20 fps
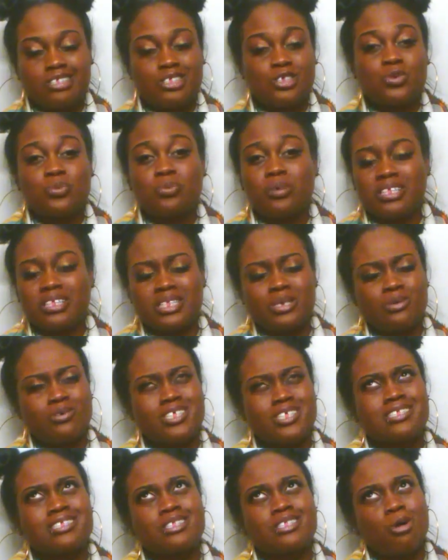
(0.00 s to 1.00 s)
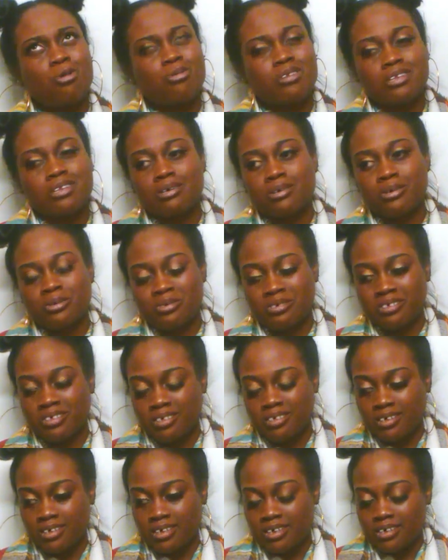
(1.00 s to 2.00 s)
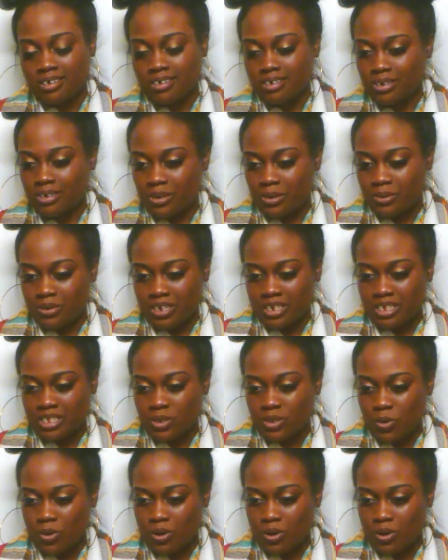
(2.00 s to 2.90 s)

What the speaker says: 2 months. He was so little, and he's